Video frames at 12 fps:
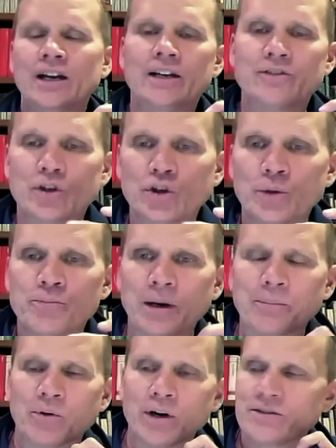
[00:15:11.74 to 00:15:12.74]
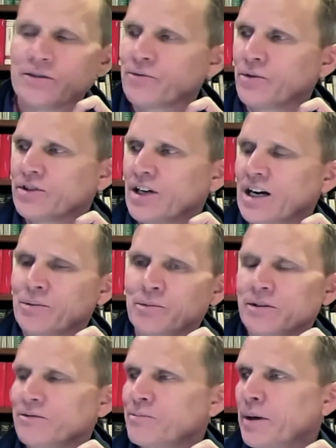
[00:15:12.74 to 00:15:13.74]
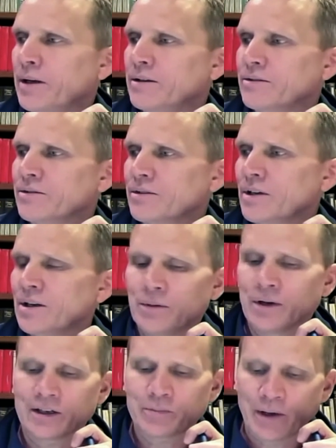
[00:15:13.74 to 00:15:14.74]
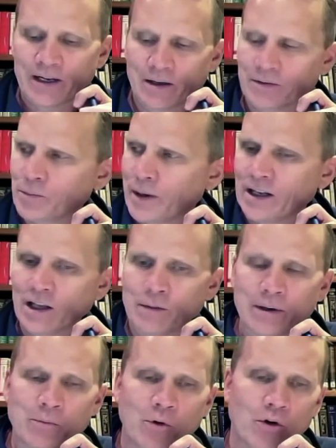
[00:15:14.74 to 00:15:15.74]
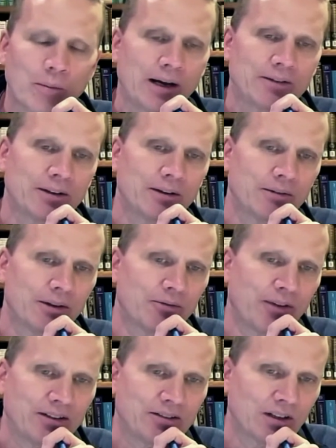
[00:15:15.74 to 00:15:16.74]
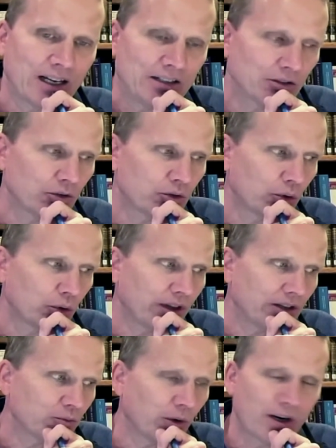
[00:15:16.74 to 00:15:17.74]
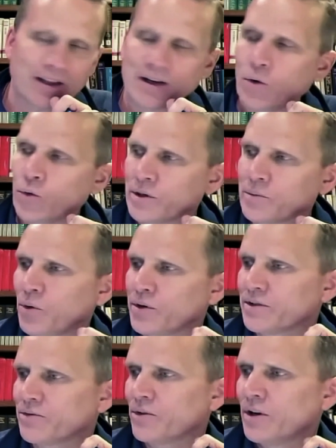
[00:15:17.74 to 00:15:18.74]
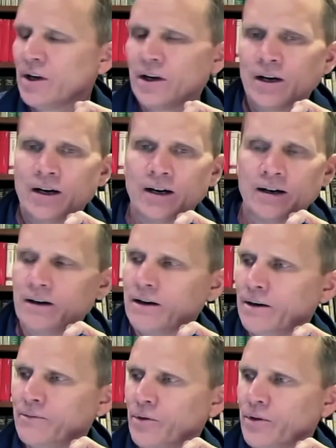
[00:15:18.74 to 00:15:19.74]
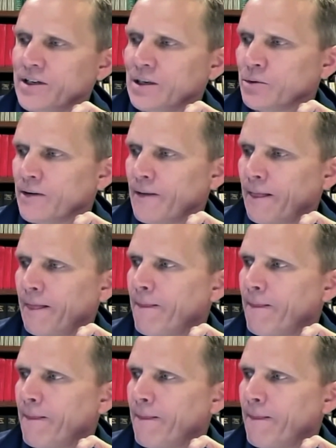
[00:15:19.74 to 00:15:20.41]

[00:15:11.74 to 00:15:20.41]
is a good preparation for the sacrament of penance. But explain explain a little bit more about the, the offenses against the truth as one of the holding points uh, uh, for the demon.